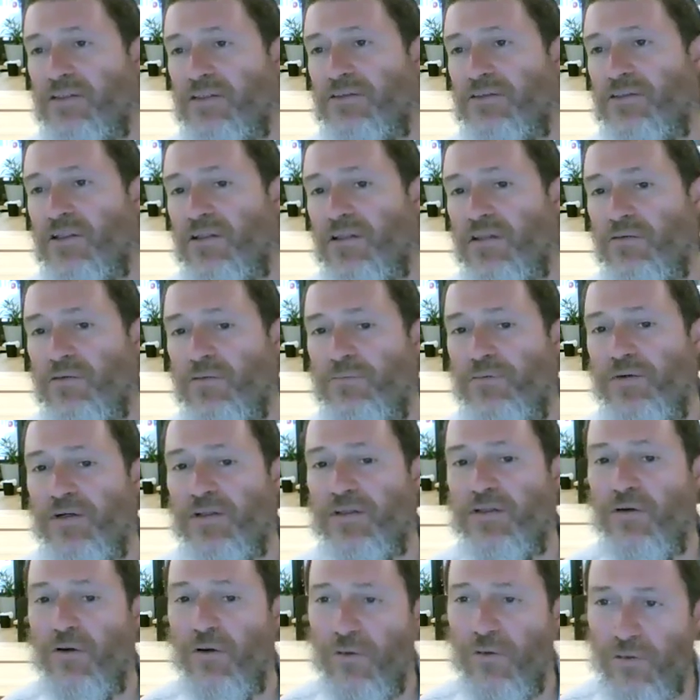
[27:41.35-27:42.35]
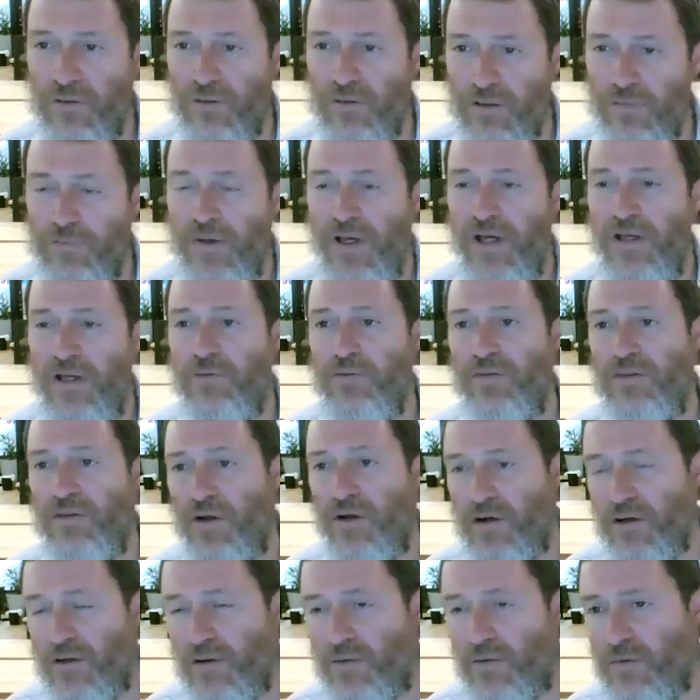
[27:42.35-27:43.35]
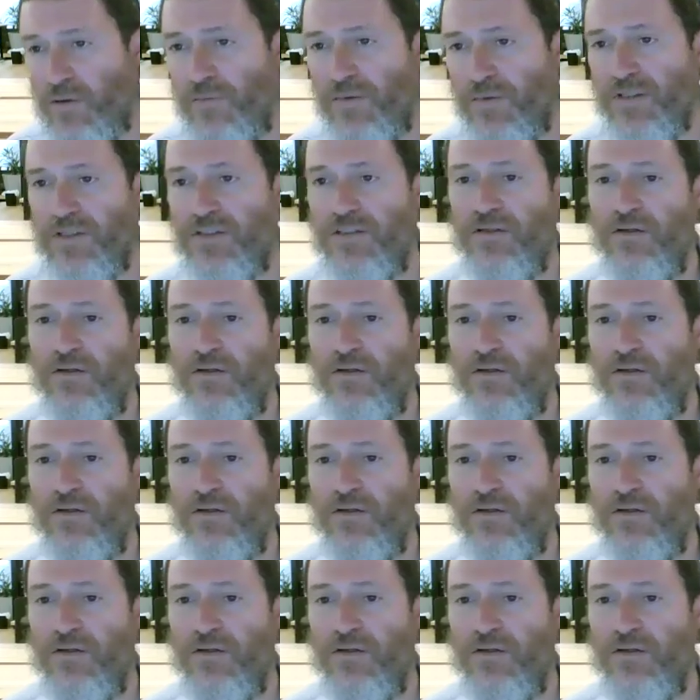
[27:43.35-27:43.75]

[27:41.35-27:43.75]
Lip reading: So they would put the older men with younger women,